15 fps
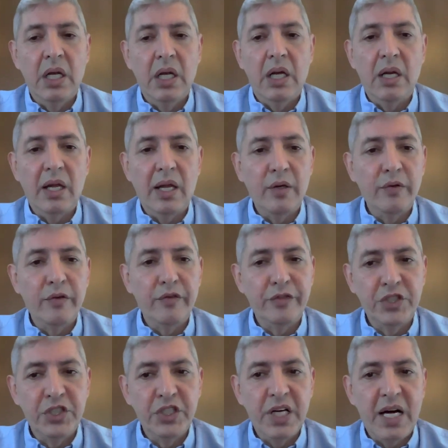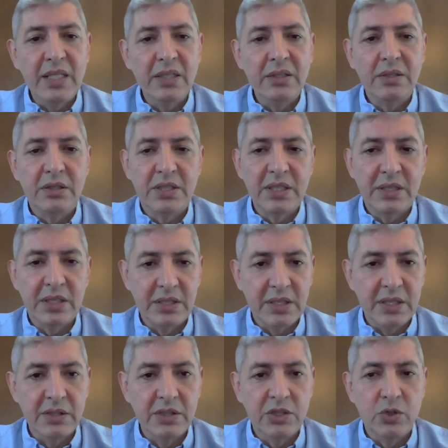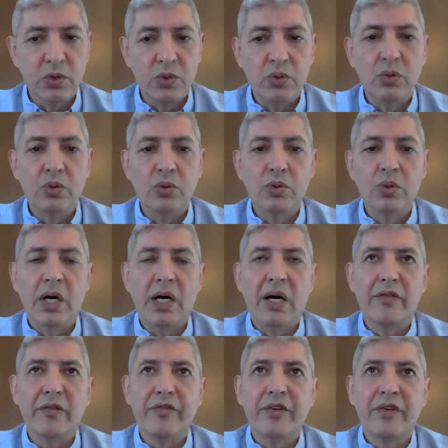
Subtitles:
A lot of Shiite citizens who are